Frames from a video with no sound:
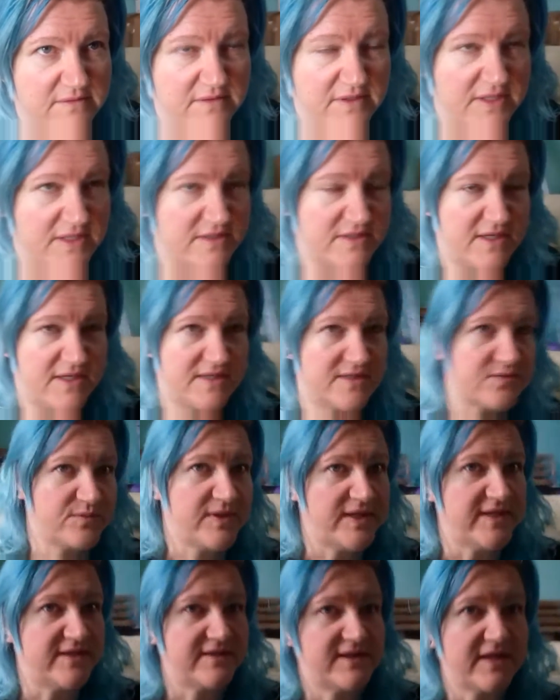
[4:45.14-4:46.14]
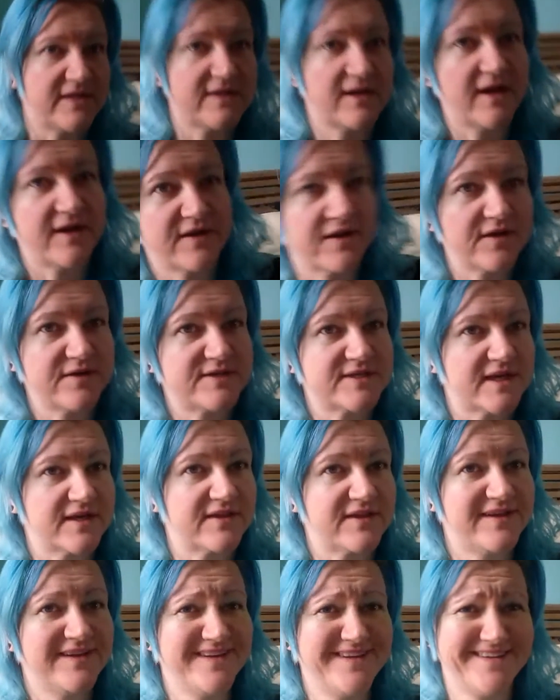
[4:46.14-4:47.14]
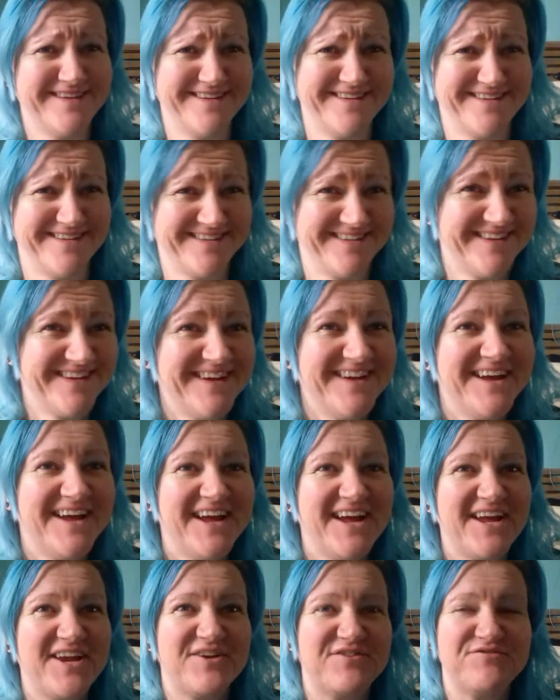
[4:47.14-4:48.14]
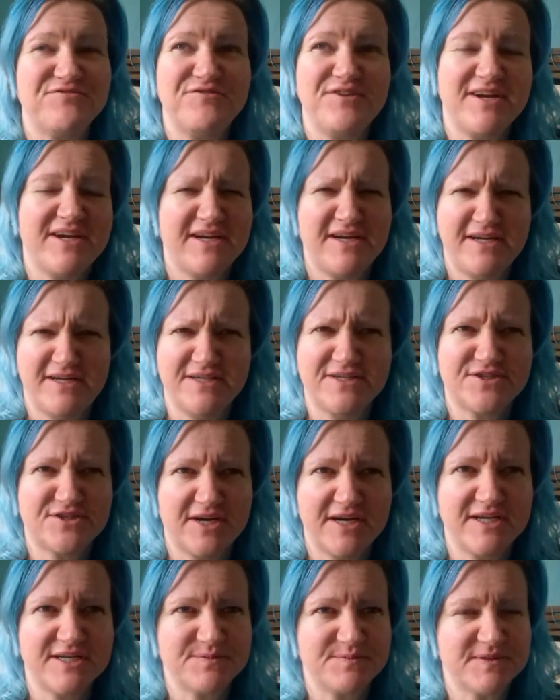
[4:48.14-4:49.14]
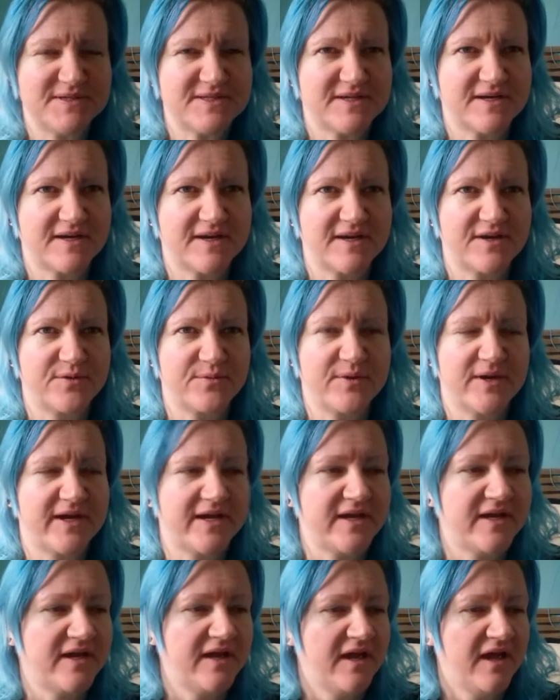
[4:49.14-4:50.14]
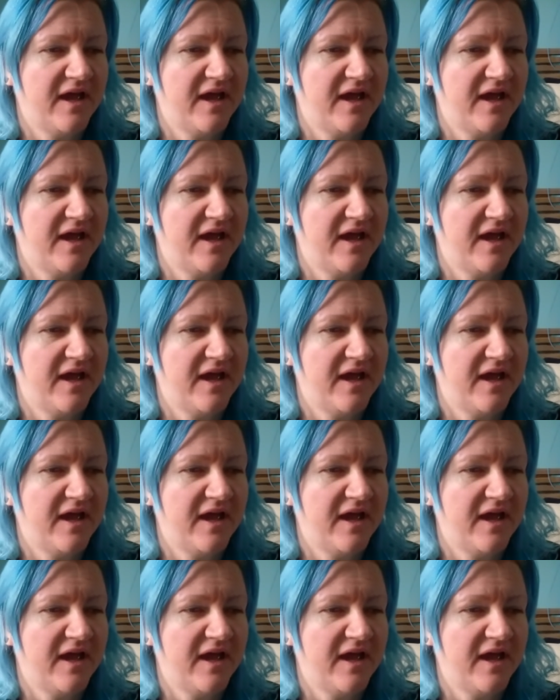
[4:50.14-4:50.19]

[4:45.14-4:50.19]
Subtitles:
it's weird, they kind of go together in a really strange, bizarre kind of way.